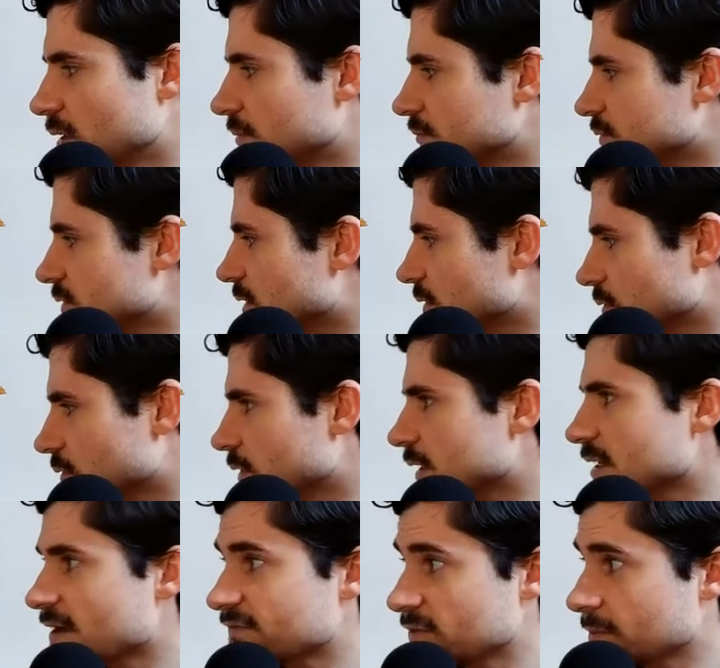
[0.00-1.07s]
I'm still
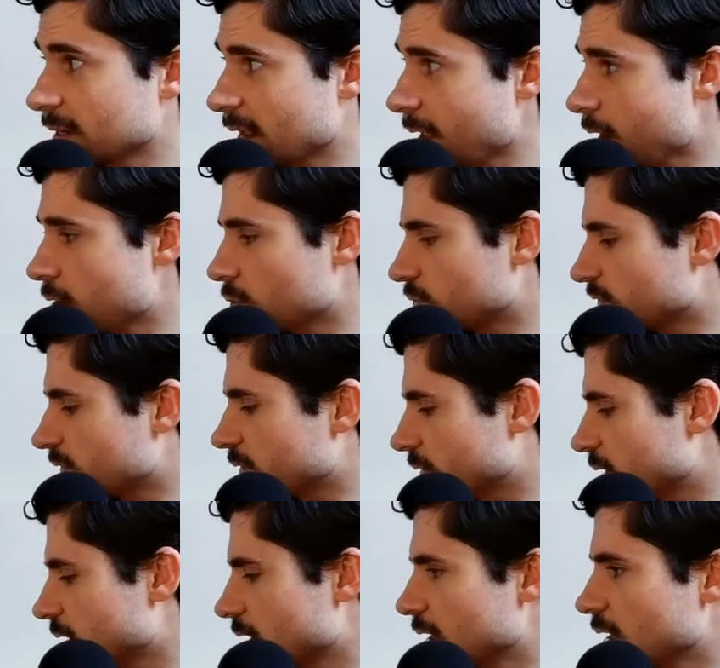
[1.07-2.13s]
looking after my health.
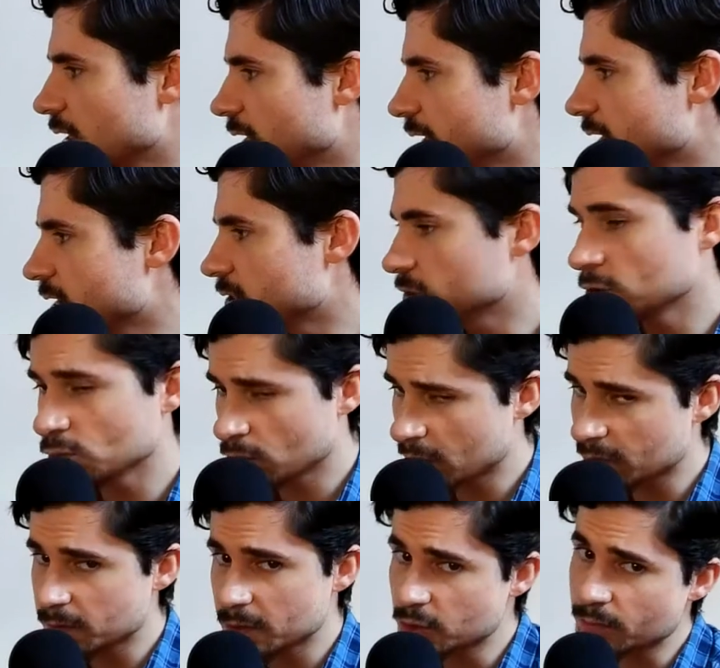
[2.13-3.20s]
And you
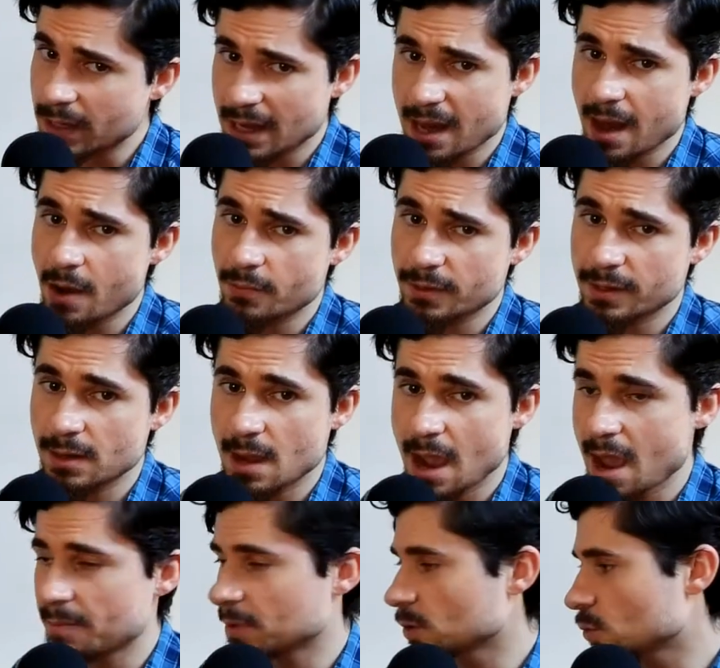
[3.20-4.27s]
want me to be healthy and
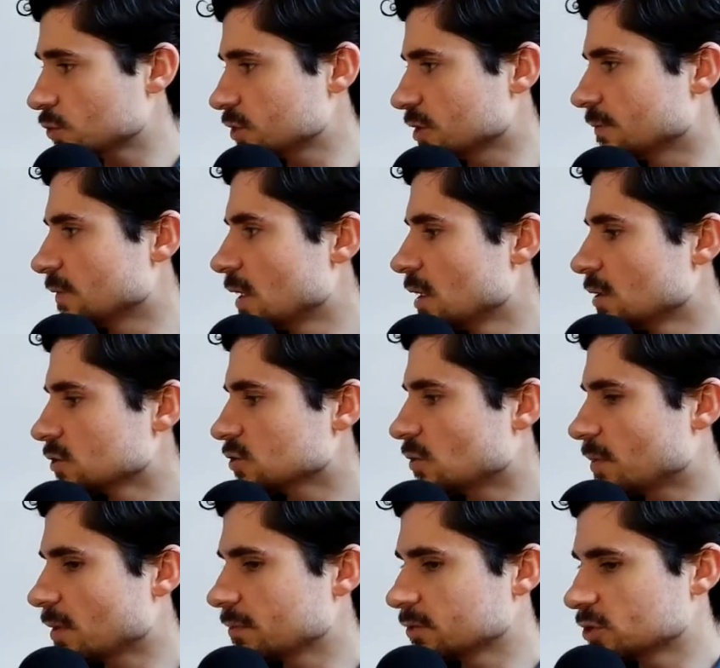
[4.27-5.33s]
happy, don't you? So
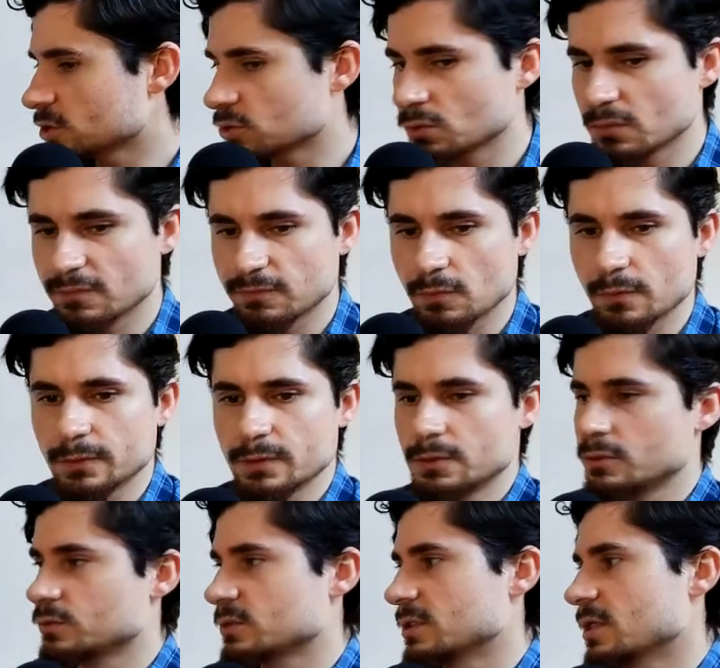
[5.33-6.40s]
I'll probably just do the Florida
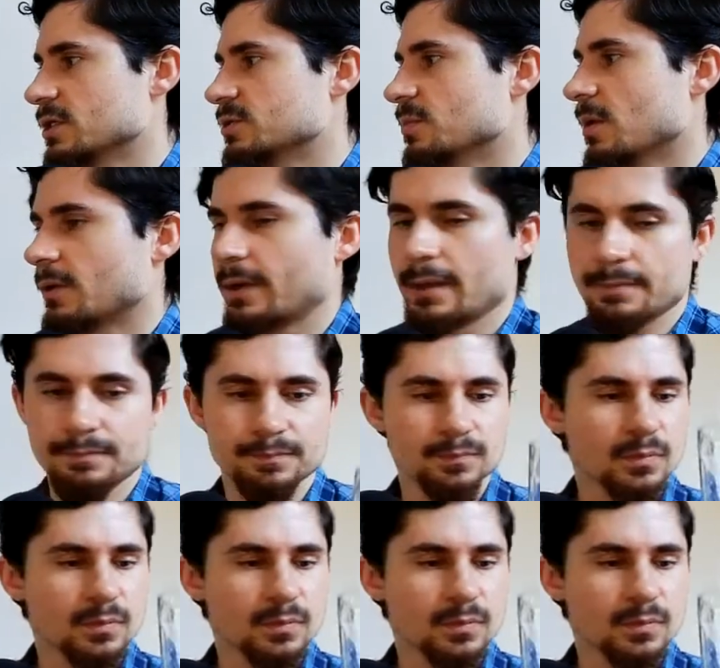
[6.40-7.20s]
news and that's about it.